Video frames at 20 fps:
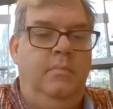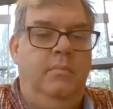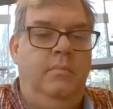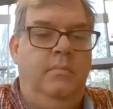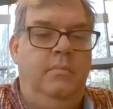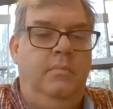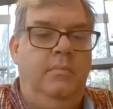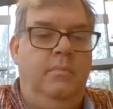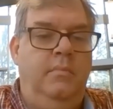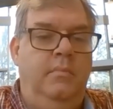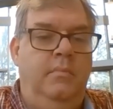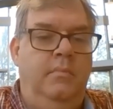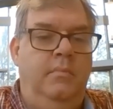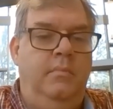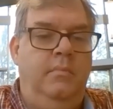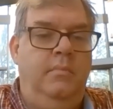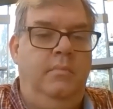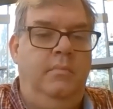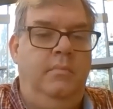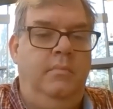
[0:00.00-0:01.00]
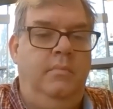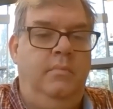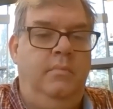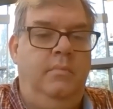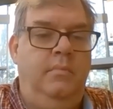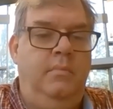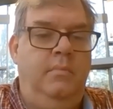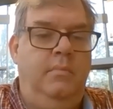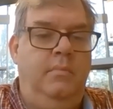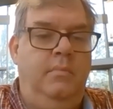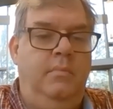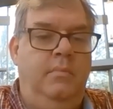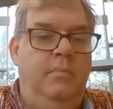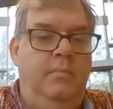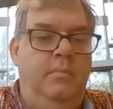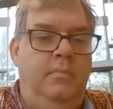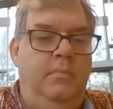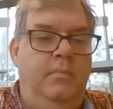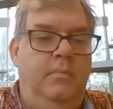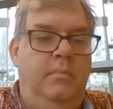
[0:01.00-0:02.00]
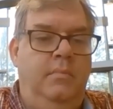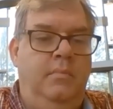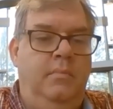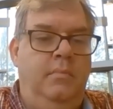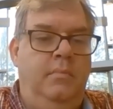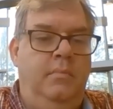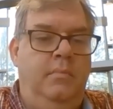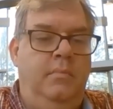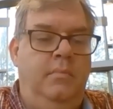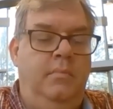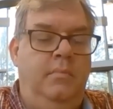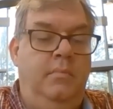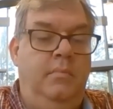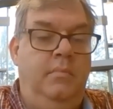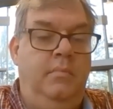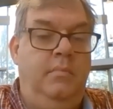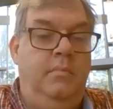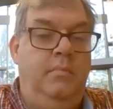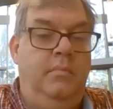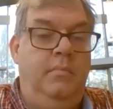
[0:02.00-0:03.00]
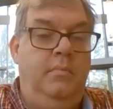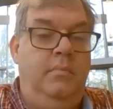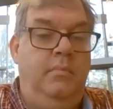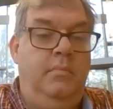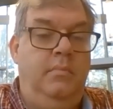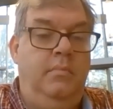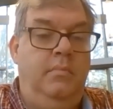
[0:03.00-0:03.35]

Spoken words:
No words are spoken by the person on screen.